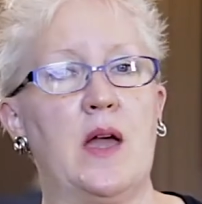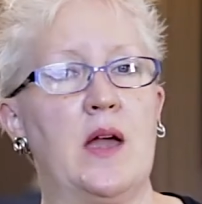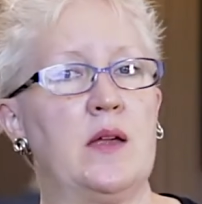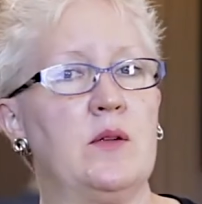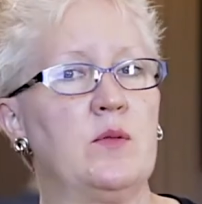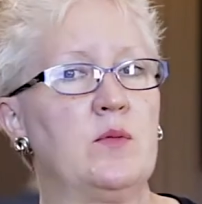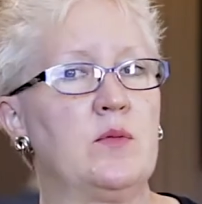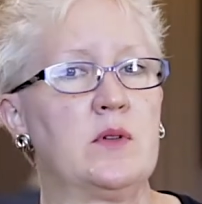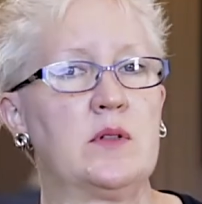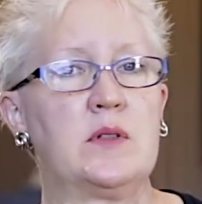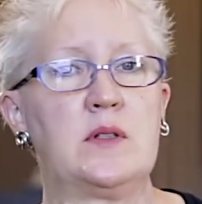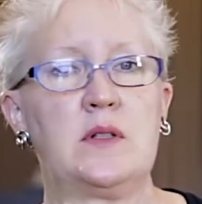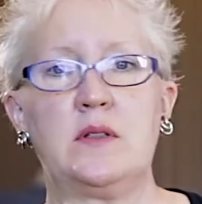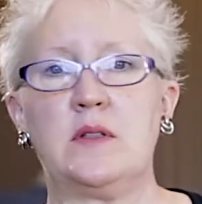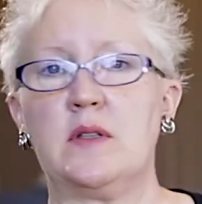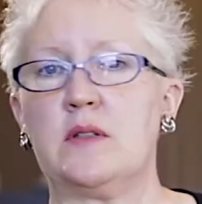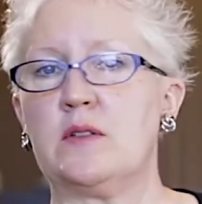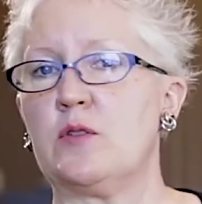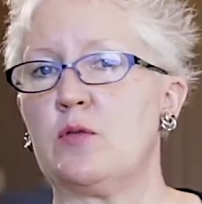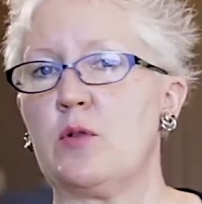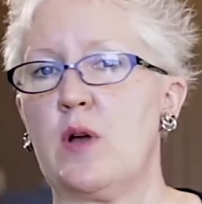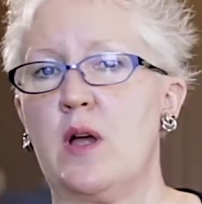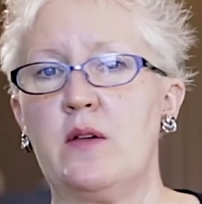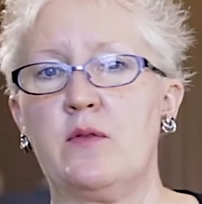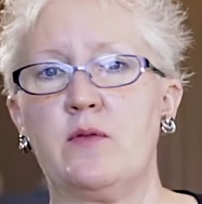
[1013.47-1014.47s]
I really did
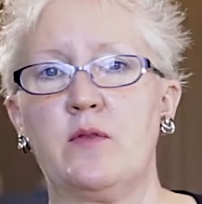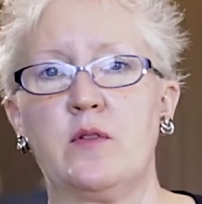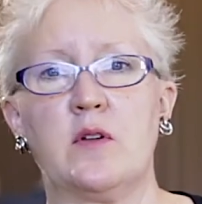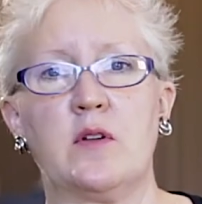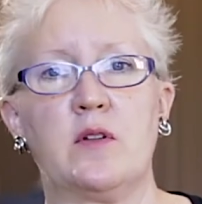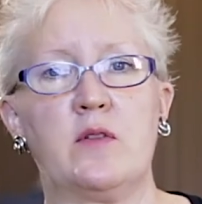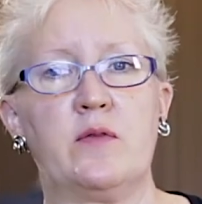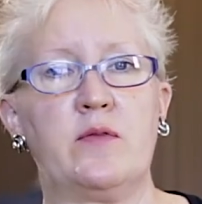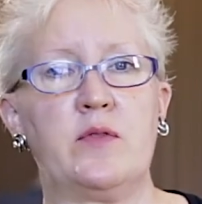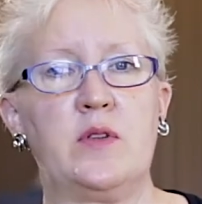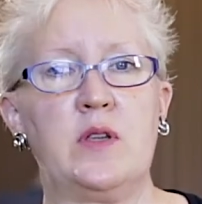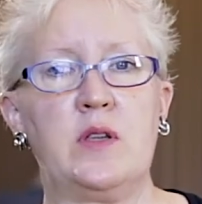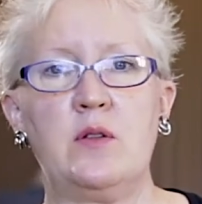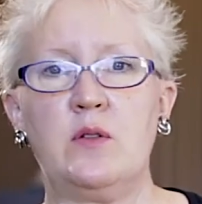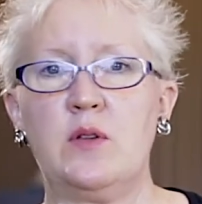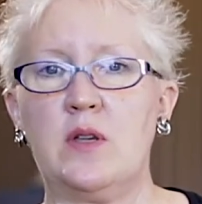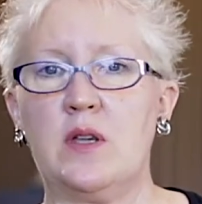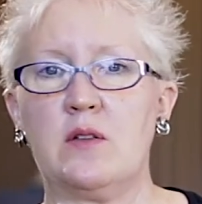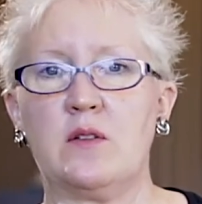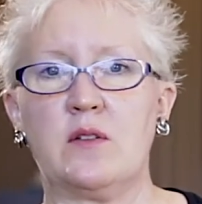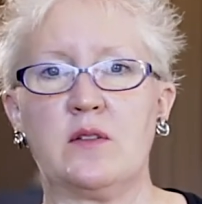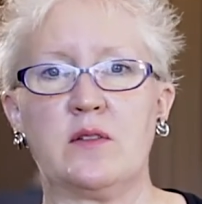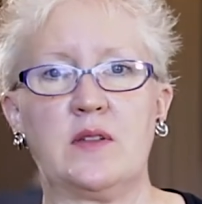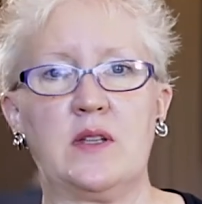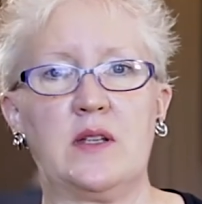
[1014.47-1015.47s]
try for a few
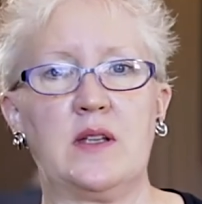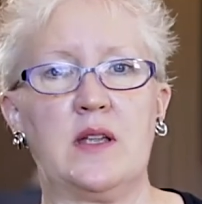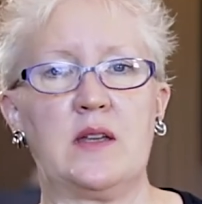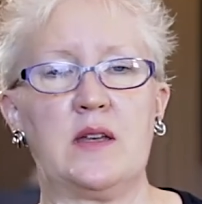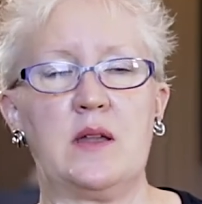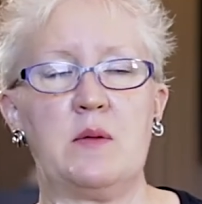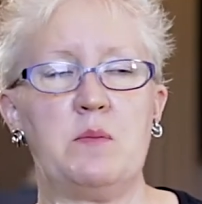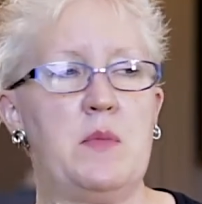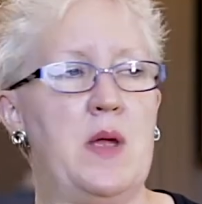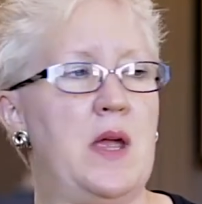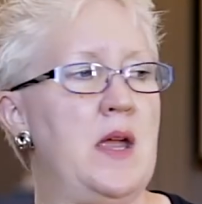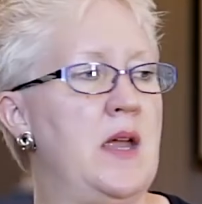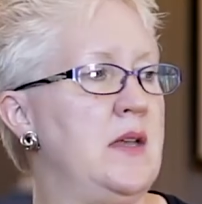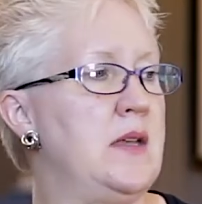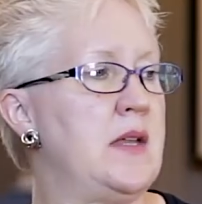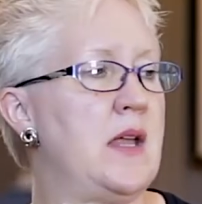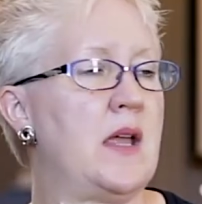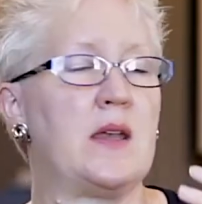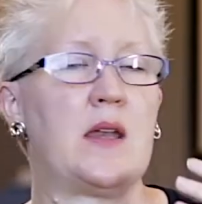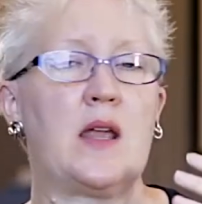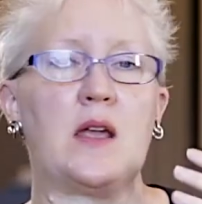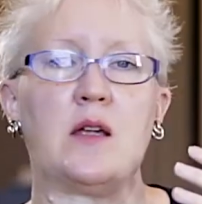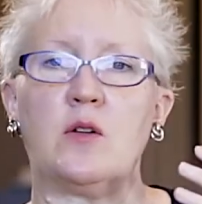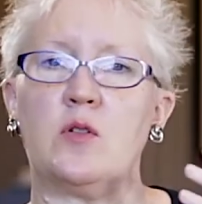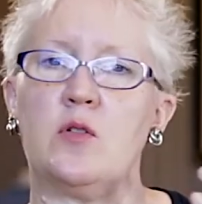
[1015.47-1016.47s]
years to get it made,
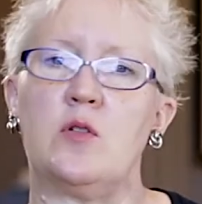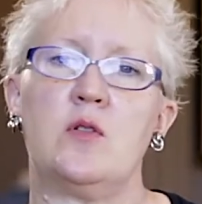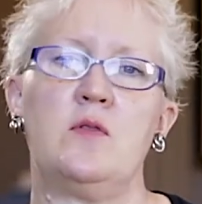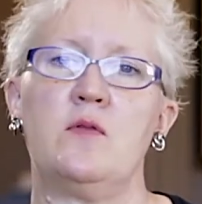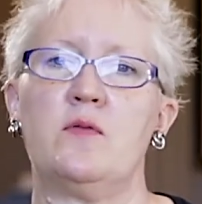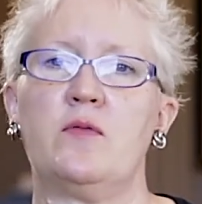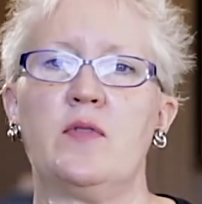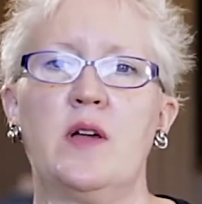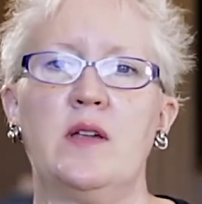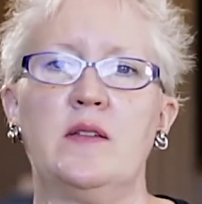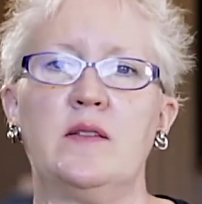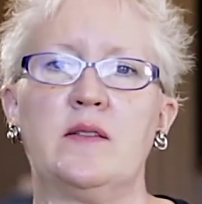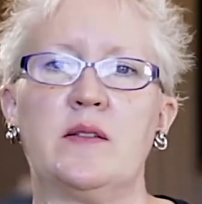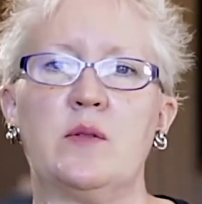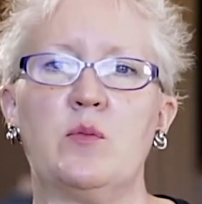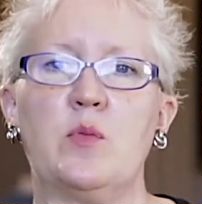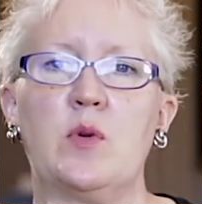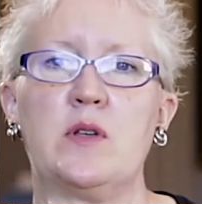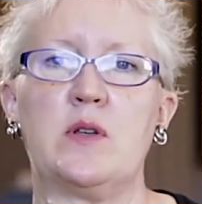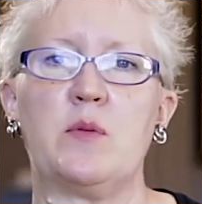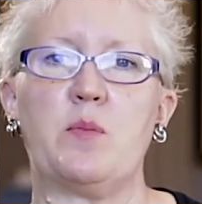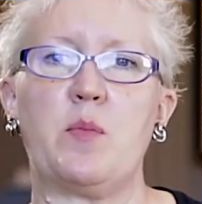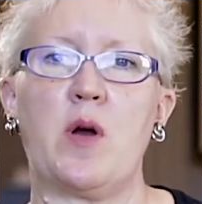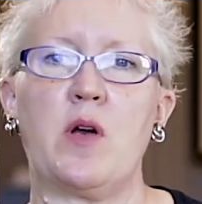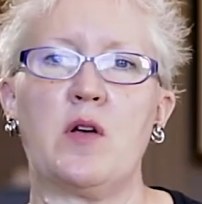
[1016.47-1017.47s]
and I couldn't find
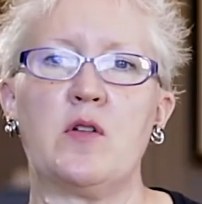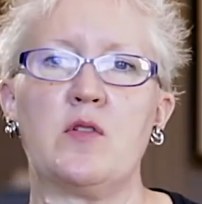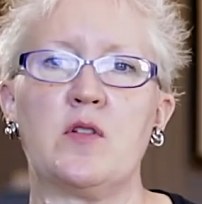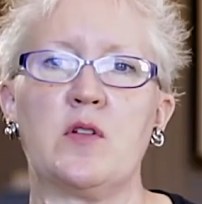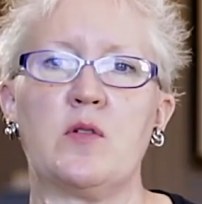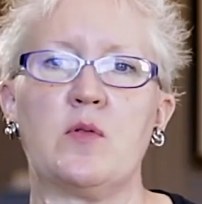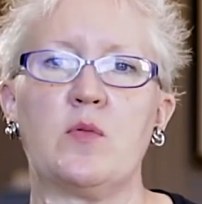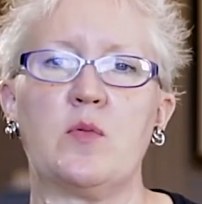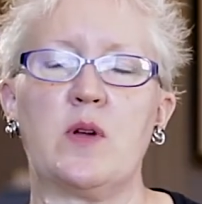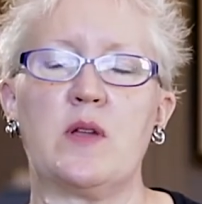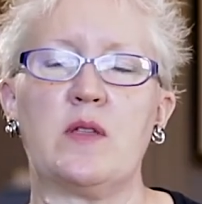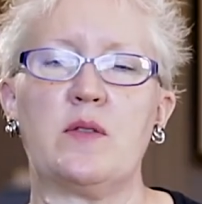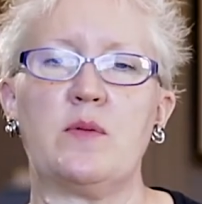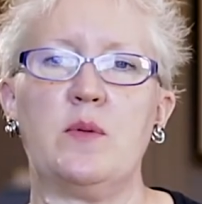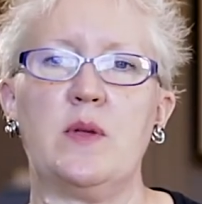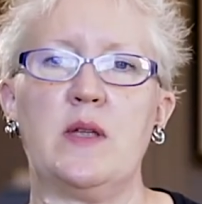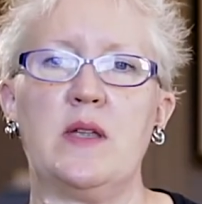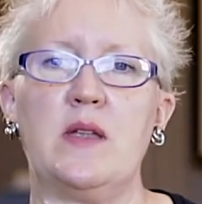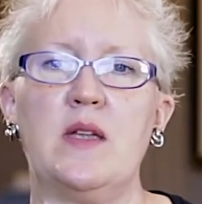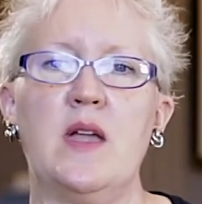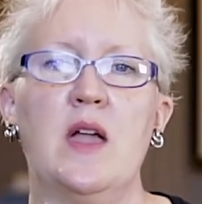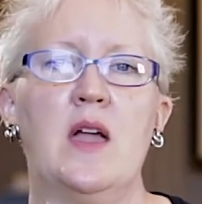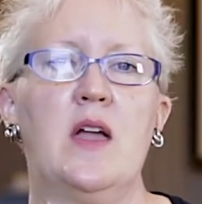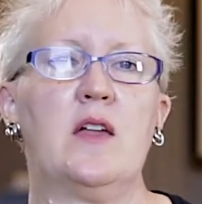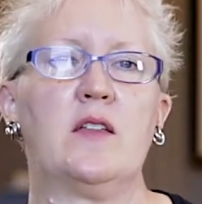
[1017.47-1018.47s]
someone to partner with
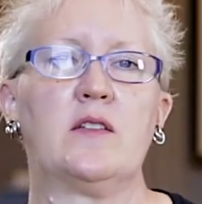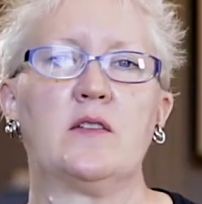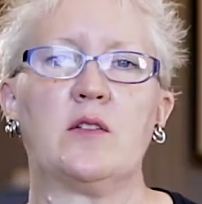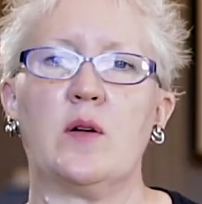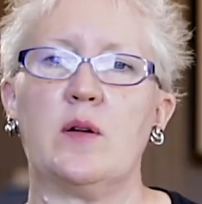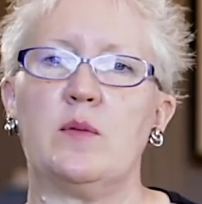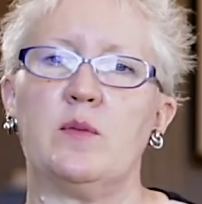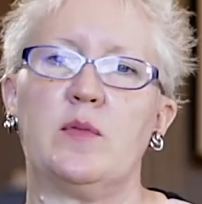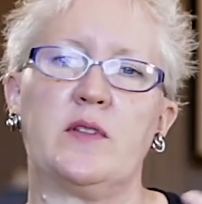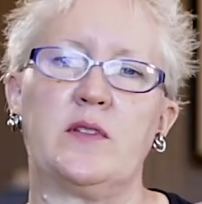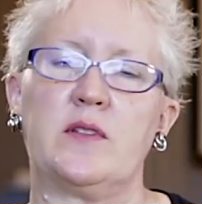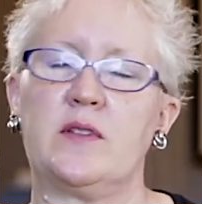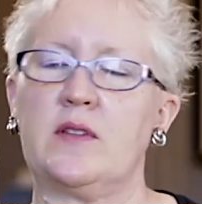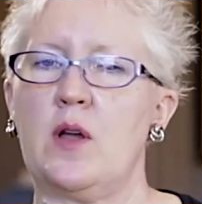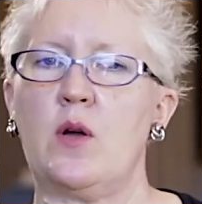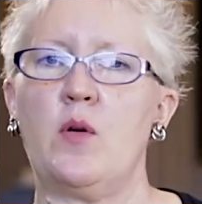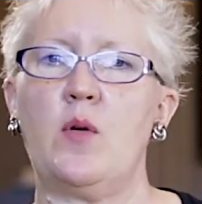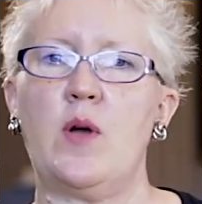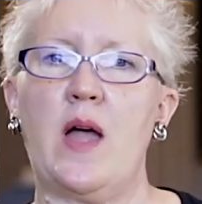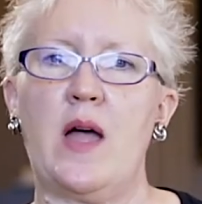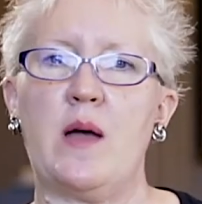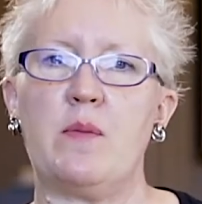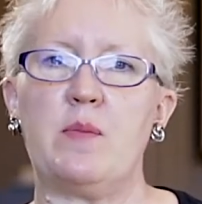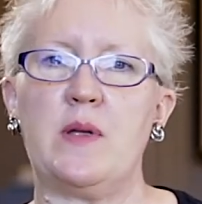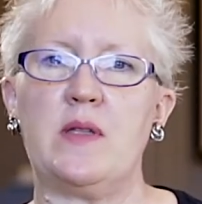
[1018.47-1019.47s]
me, so I'm so
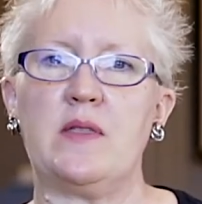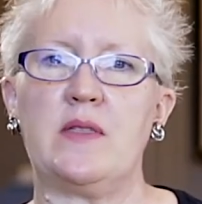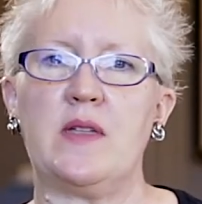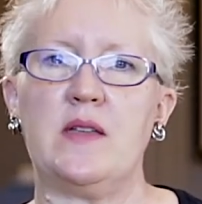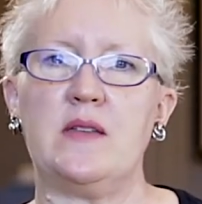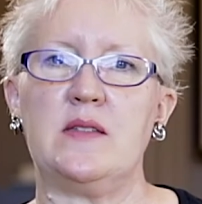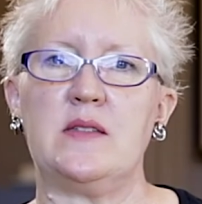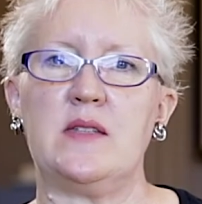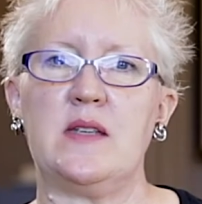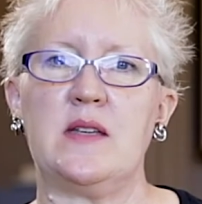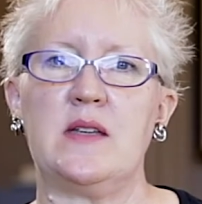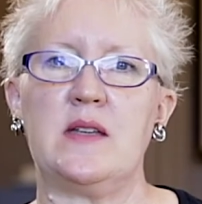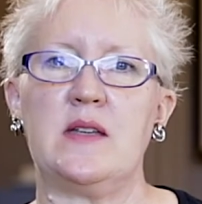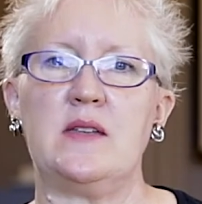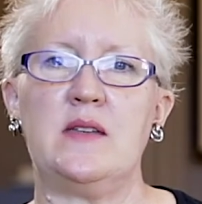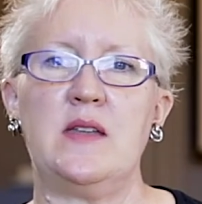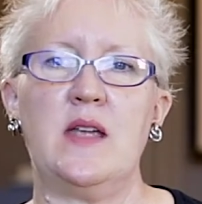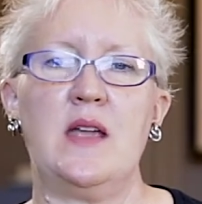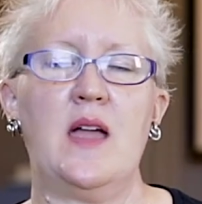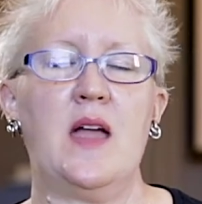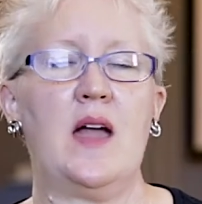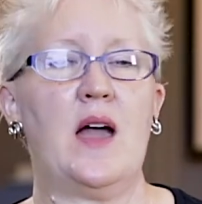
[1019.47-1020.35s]
happy they did.